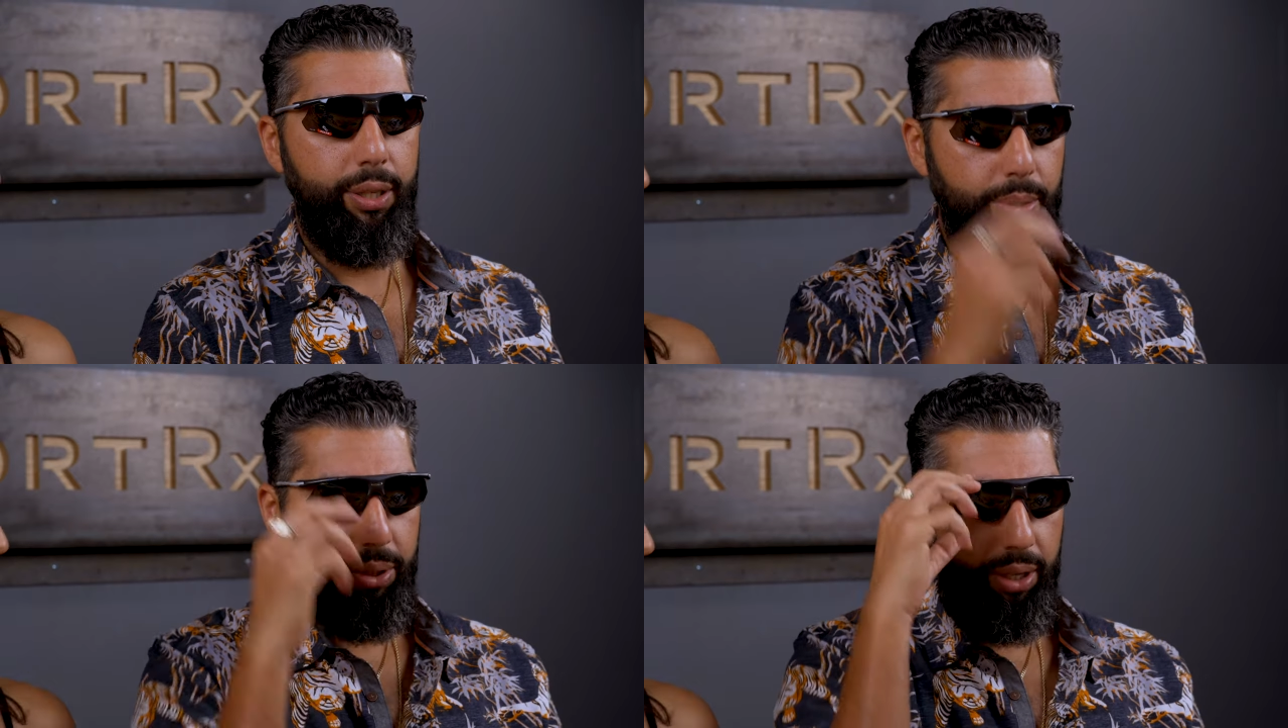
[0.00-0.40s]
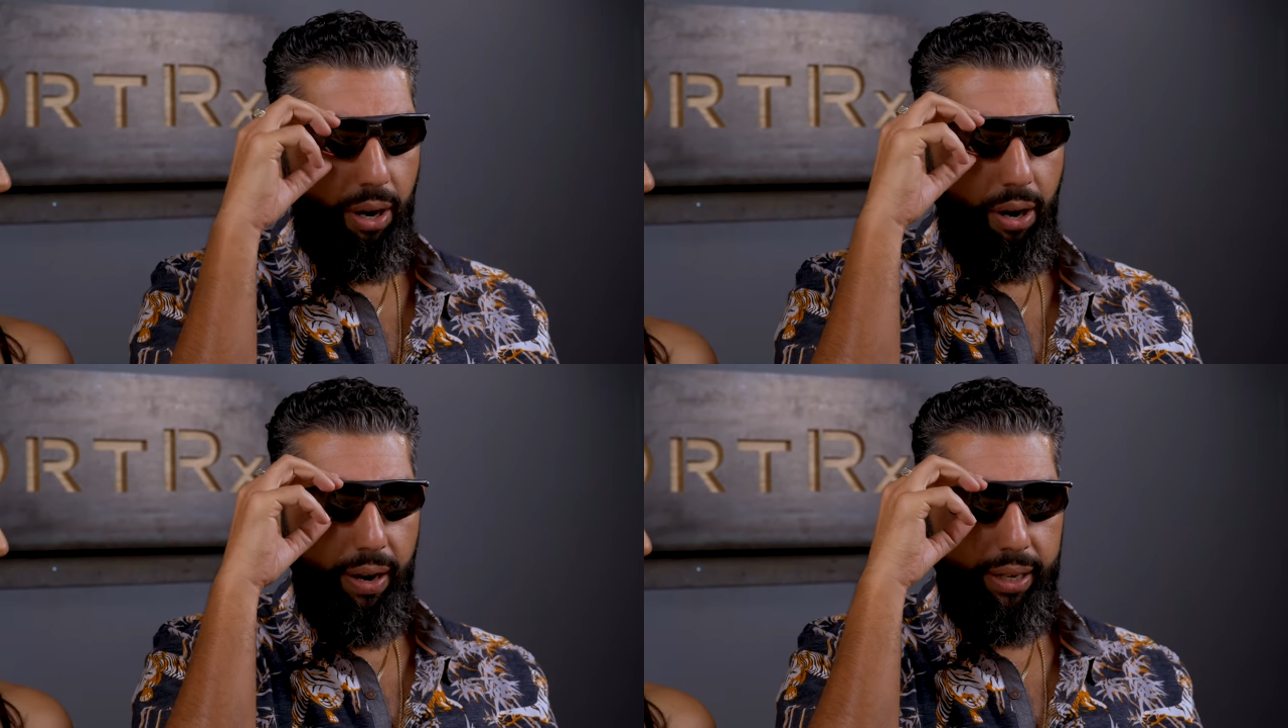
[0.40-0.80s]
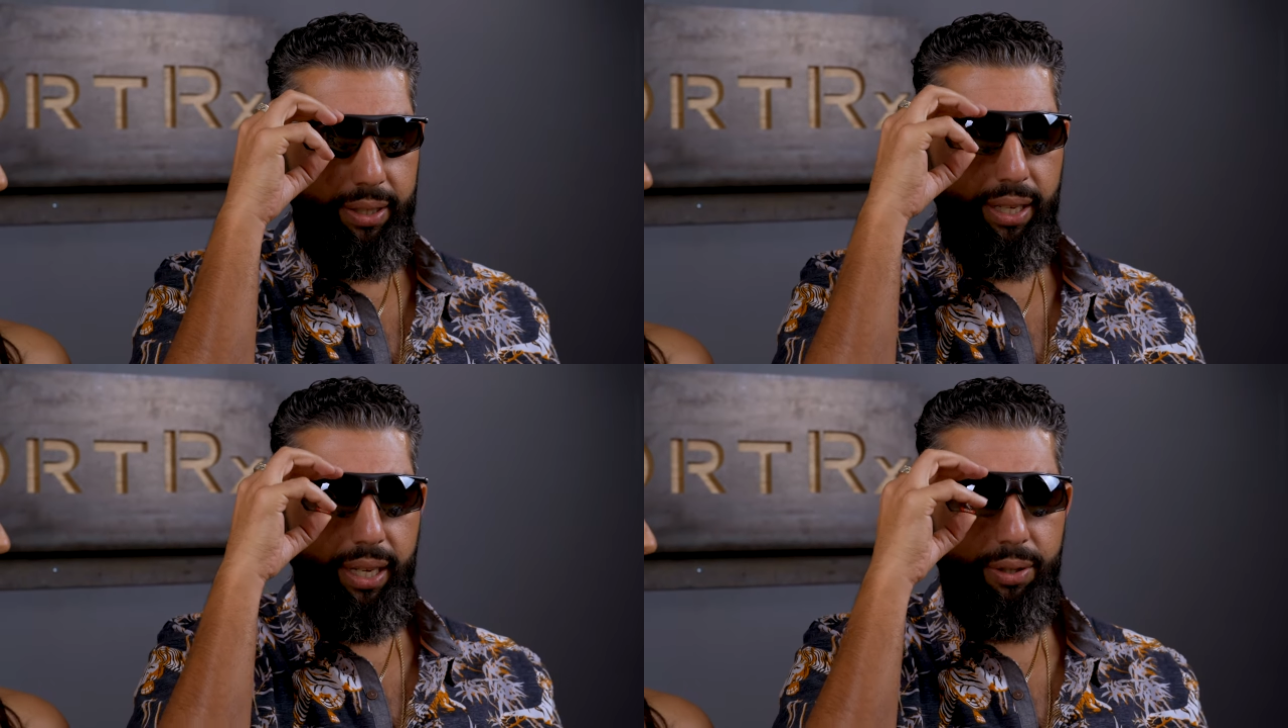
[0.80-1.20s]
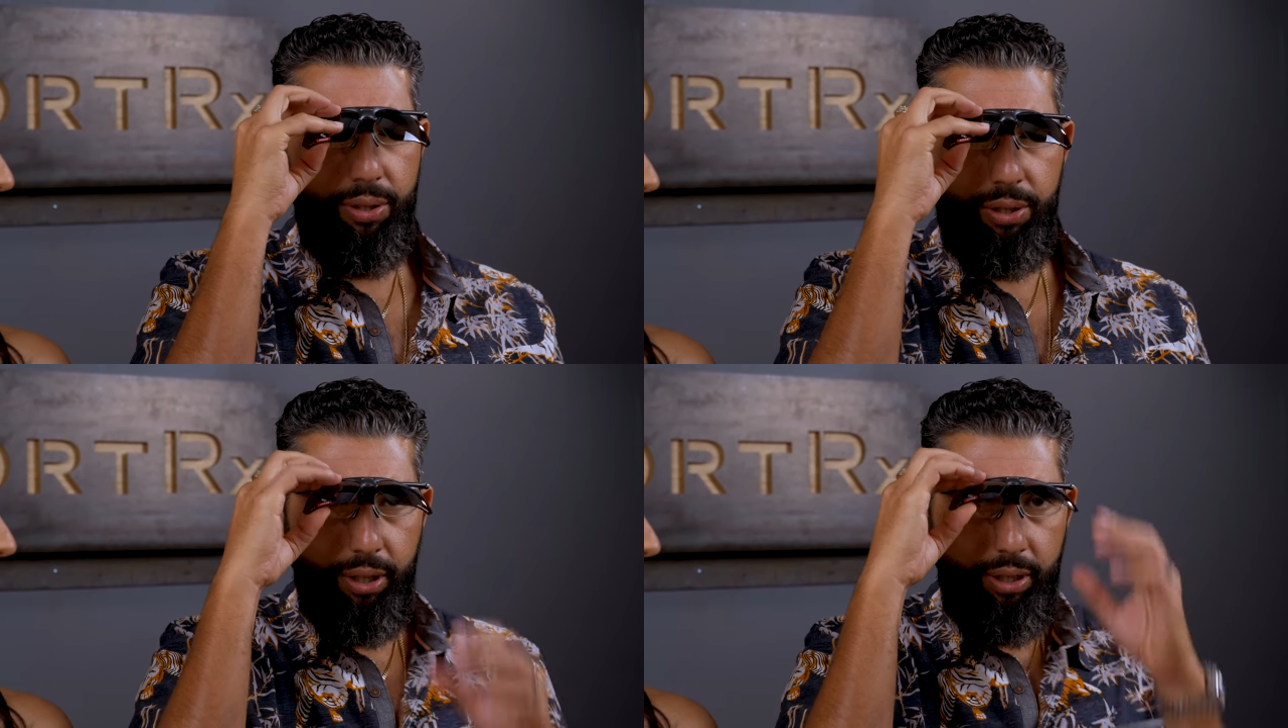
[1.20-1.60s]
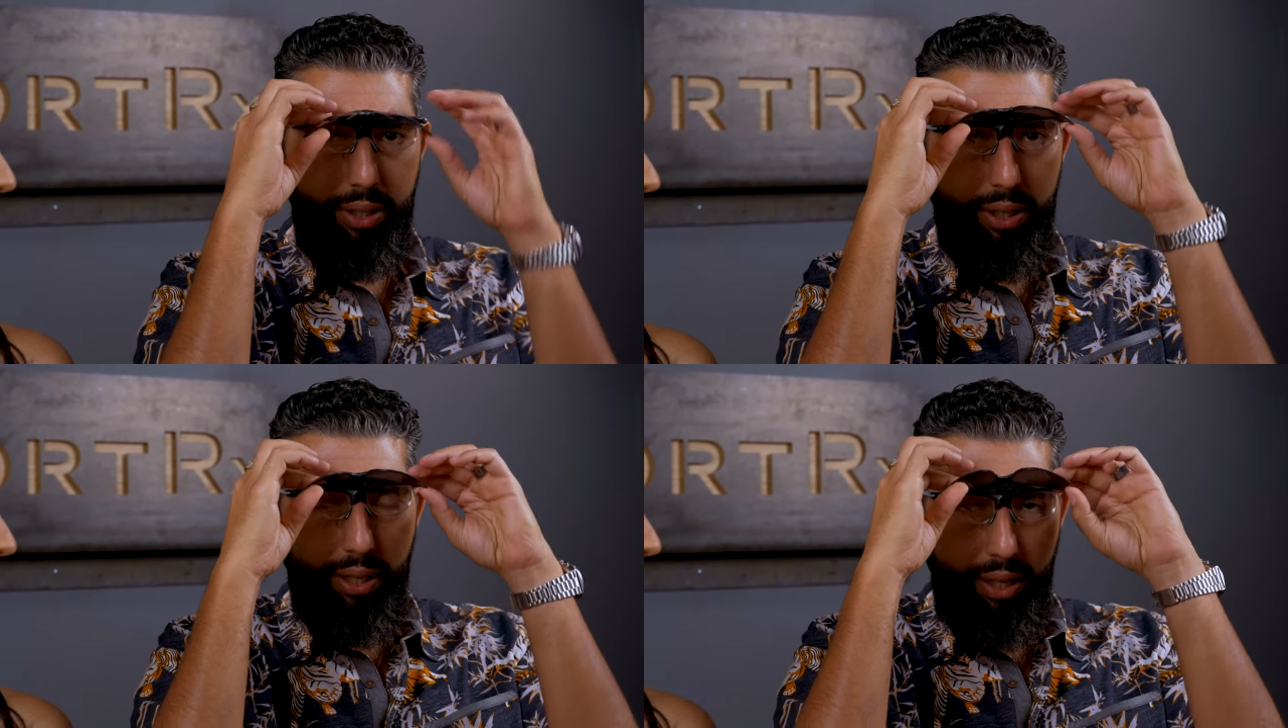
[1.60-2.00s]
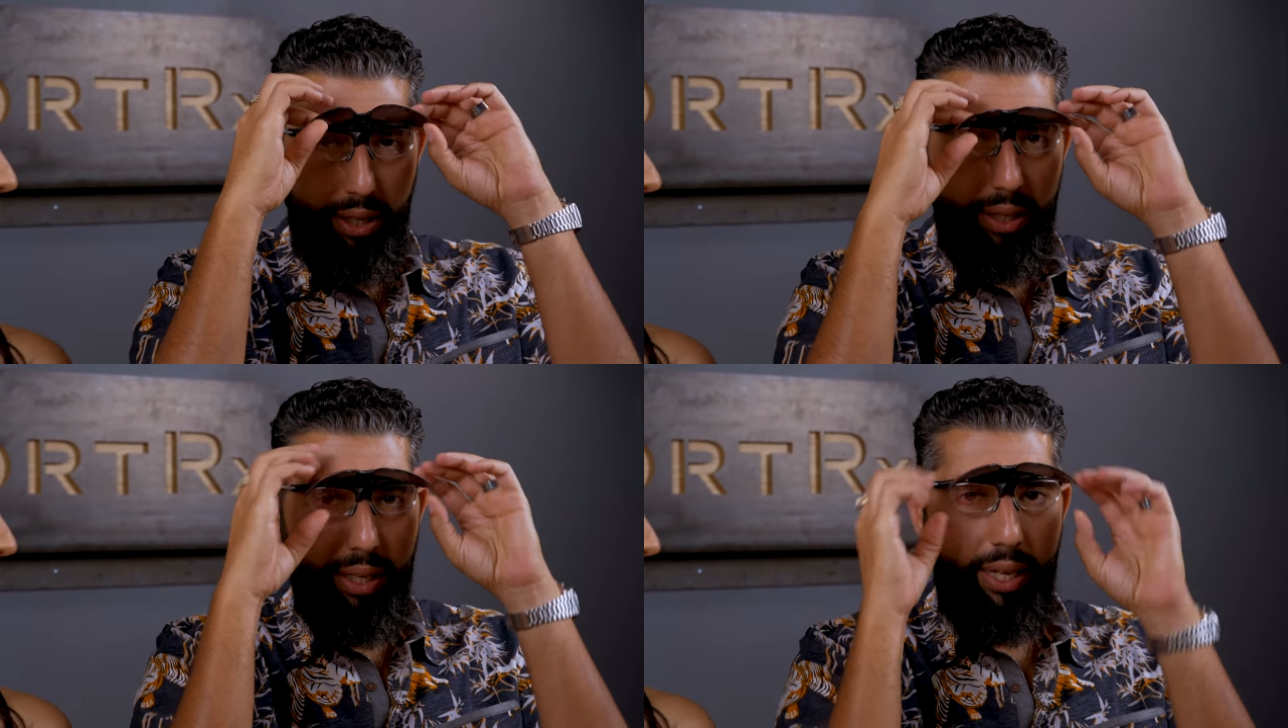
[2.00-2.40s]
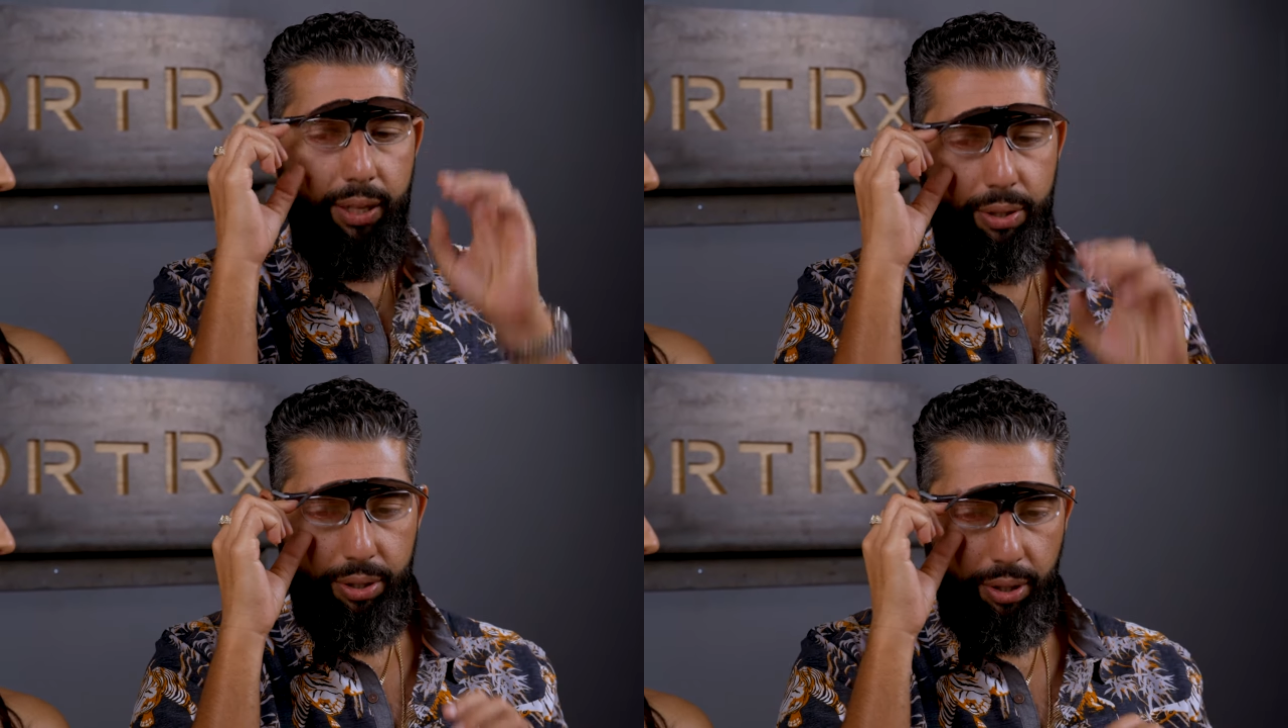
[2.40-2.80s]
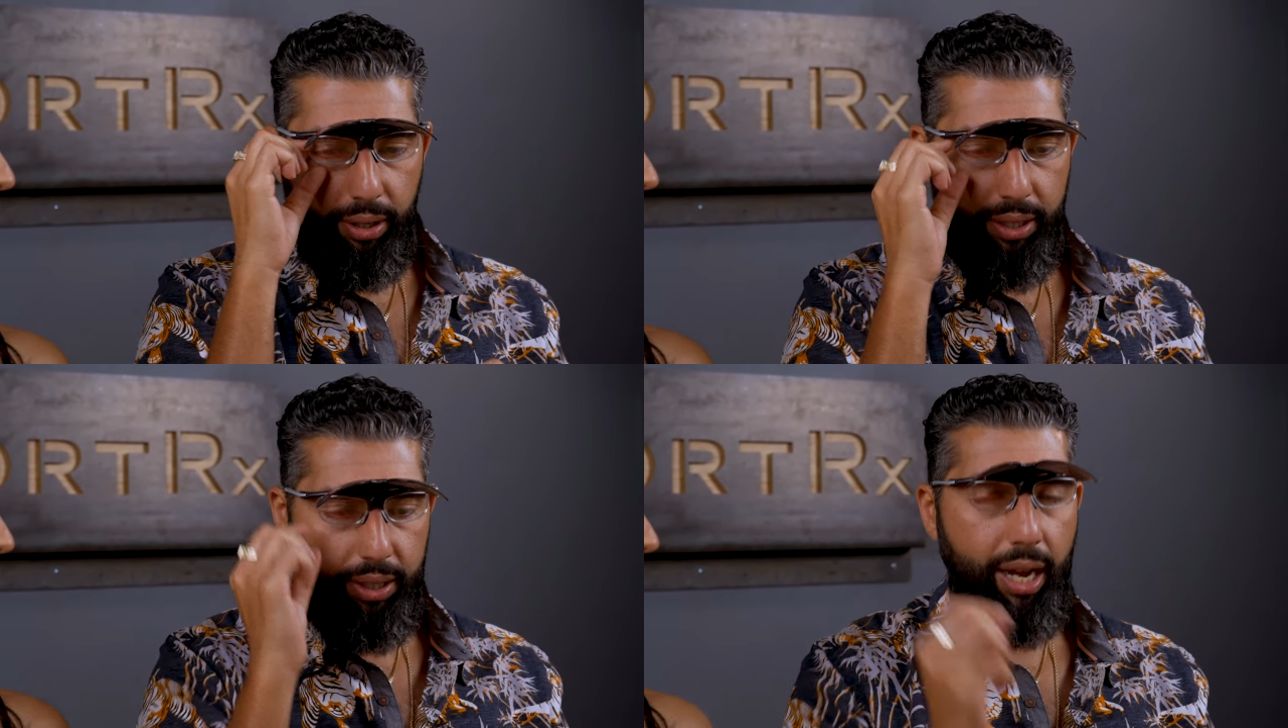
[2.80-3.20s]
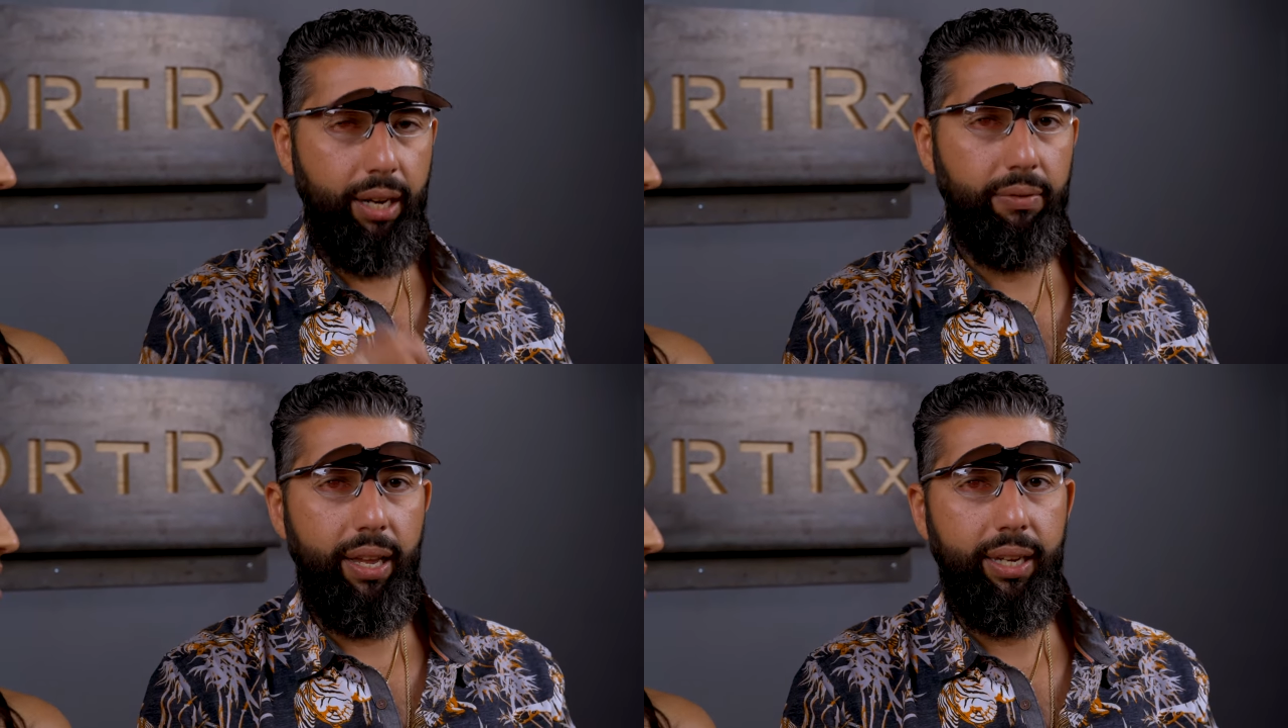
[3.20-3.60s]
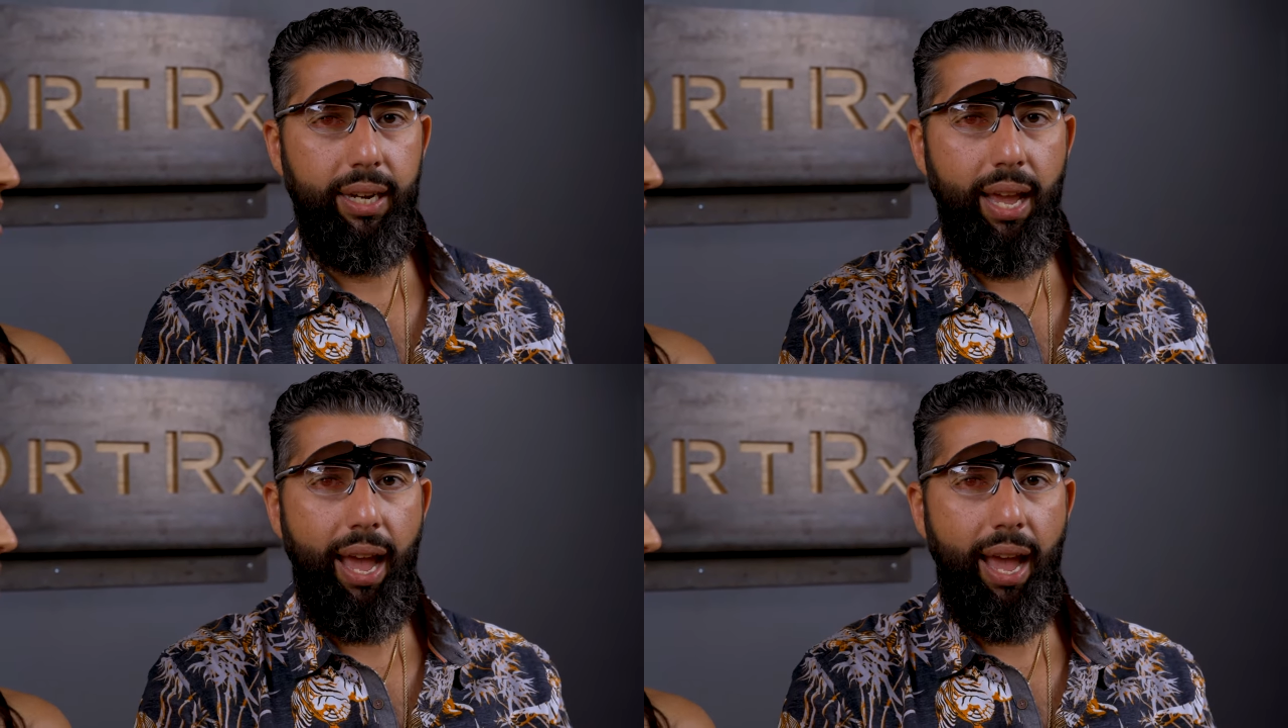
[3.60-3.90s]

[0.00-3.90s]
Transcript: use an RX insert, the insert is kind of like an